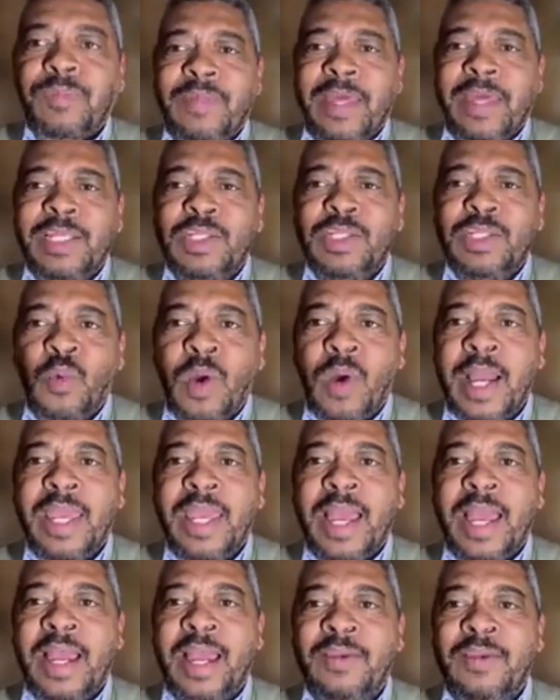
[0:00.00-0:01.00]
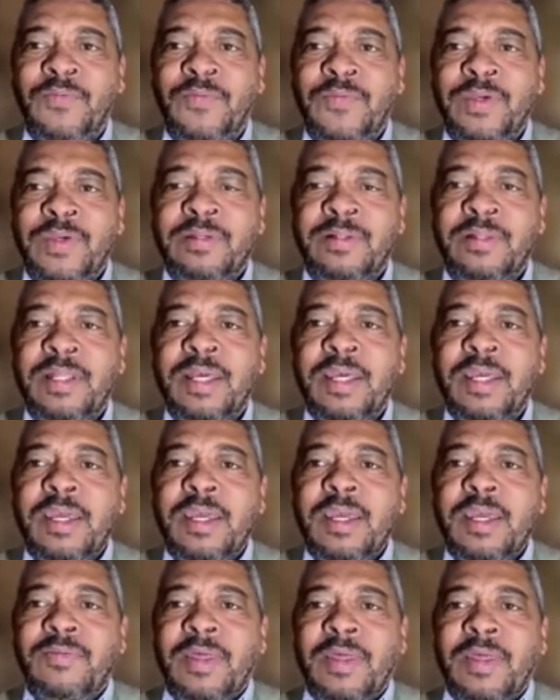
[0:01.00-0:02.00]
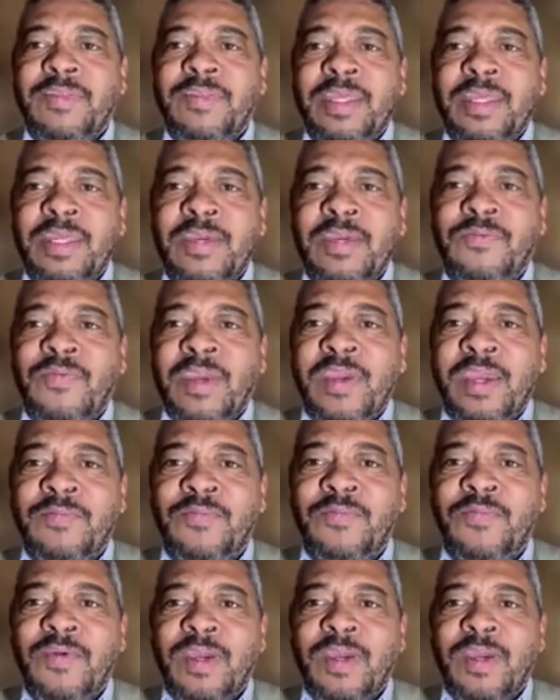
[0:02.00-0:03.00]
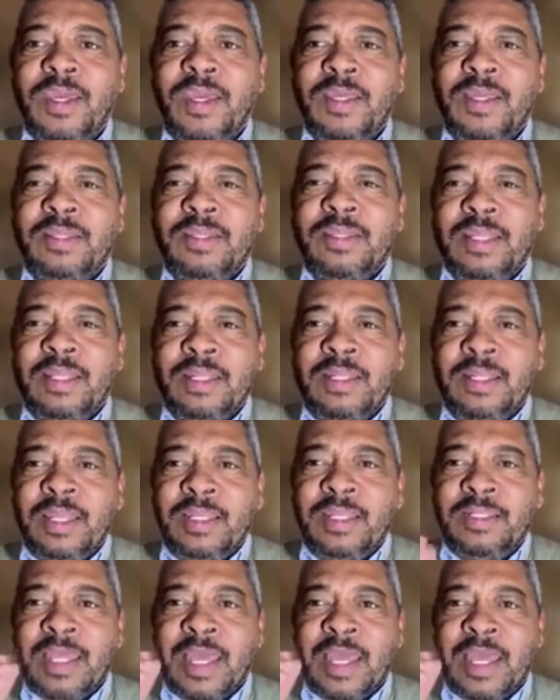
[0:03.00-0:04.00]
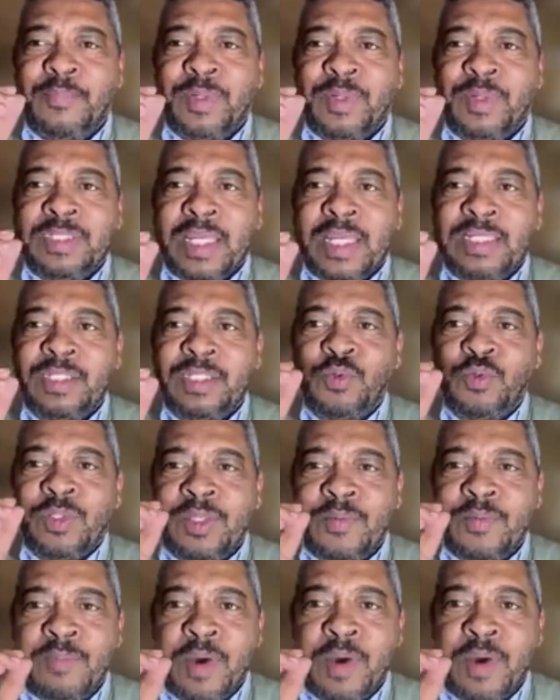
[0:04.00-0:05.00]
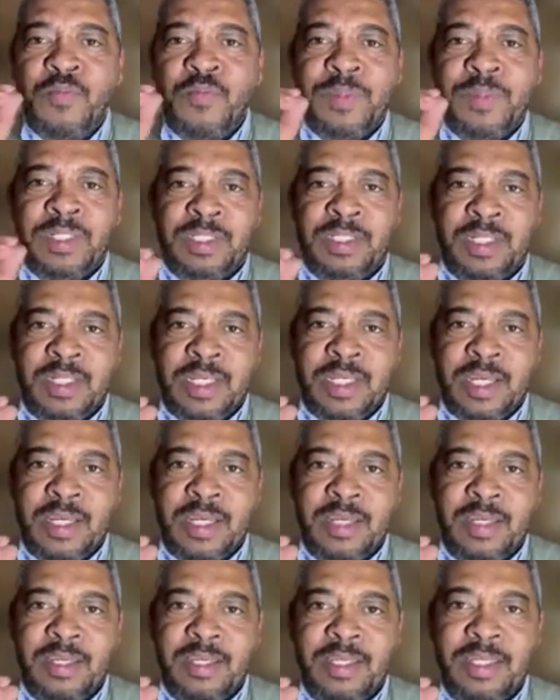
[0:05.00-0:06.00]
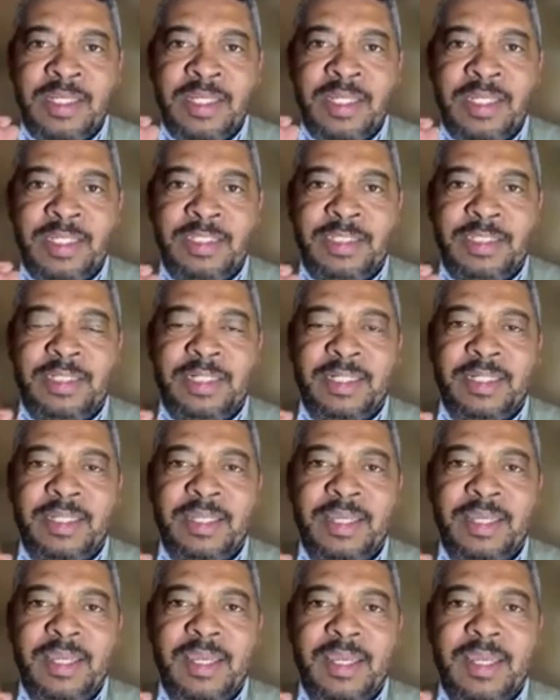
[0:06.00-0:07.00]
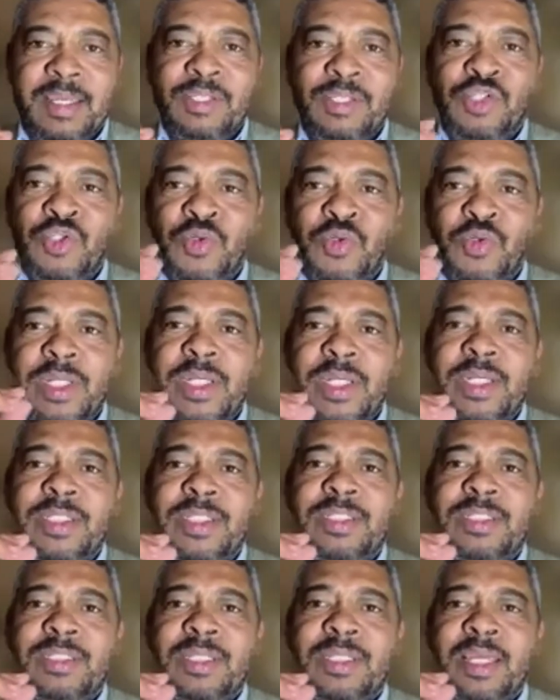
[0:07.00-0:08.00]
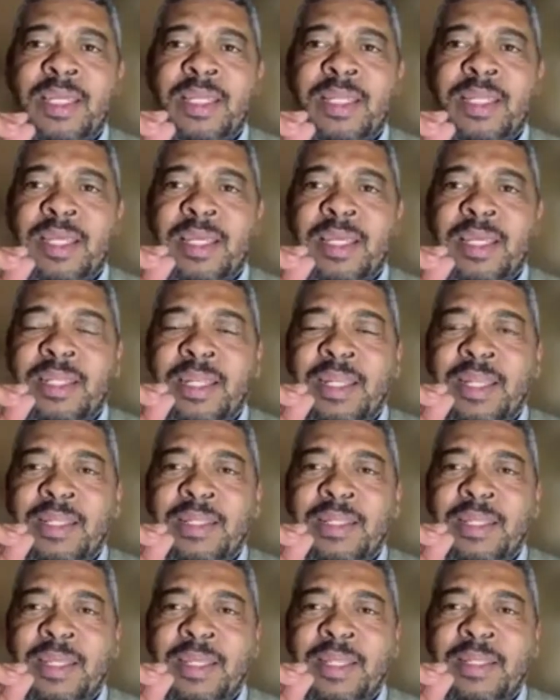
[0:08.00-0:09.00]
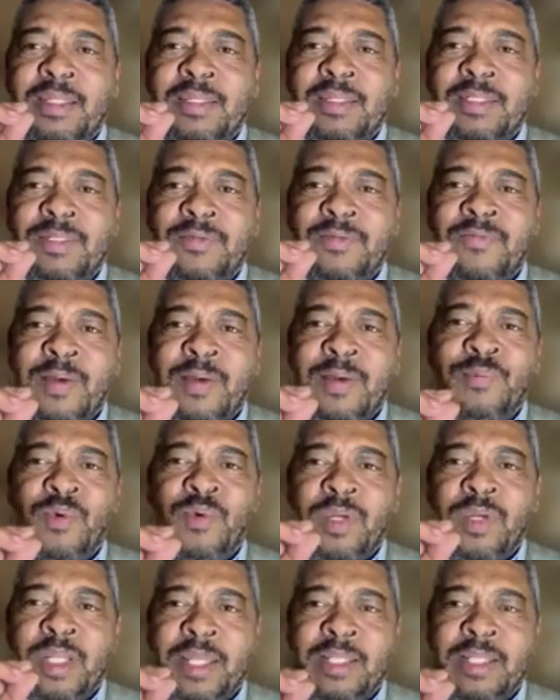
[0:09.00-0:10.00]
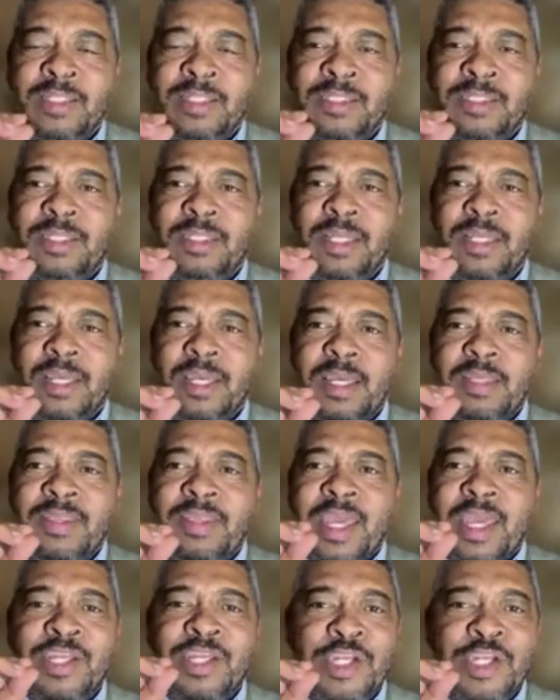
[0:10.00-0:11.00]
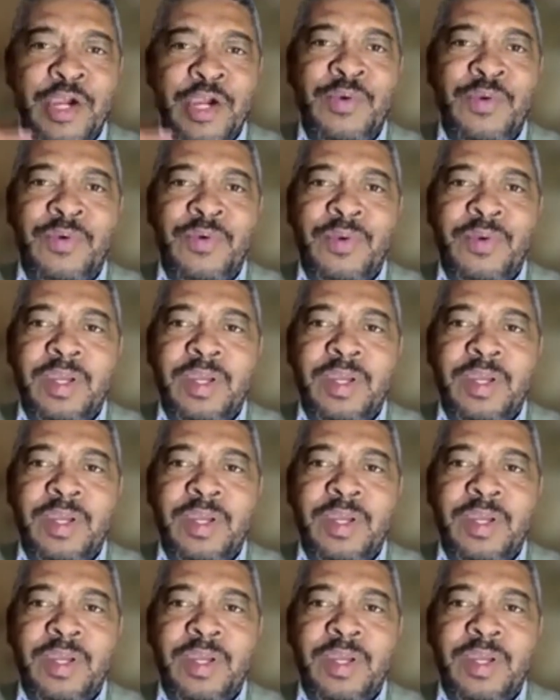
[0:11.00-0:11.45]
is why I feel that the EFF, they are presented with a moment here in history. Julius and Shivambu and others, they know